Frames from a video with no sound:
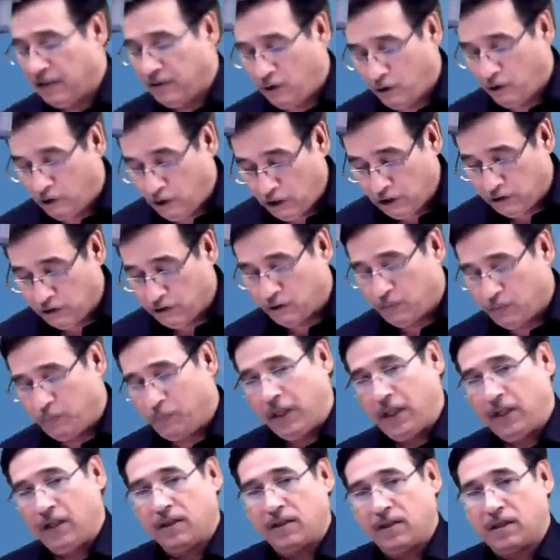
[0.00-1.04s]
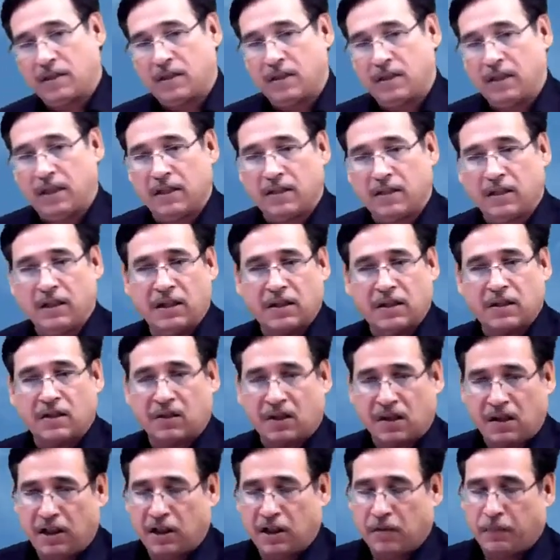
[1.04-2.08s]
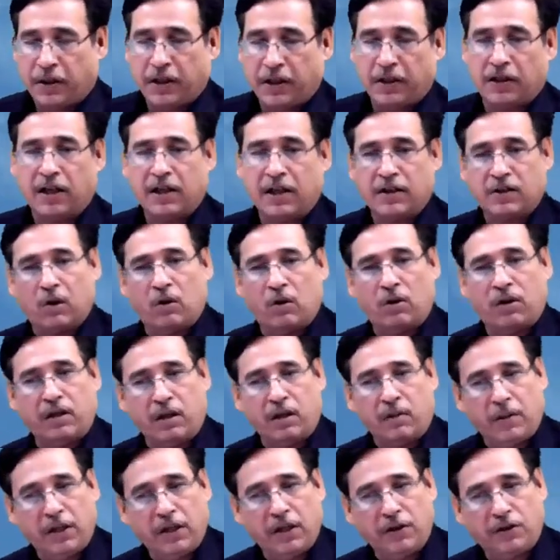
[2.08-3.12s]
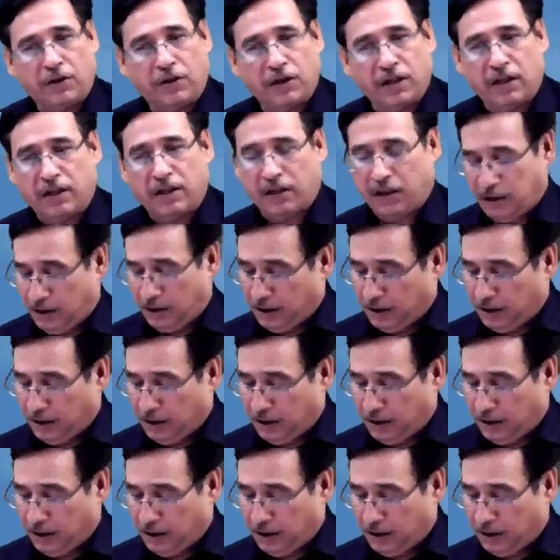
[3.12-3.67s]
also means that its treatment has already been done.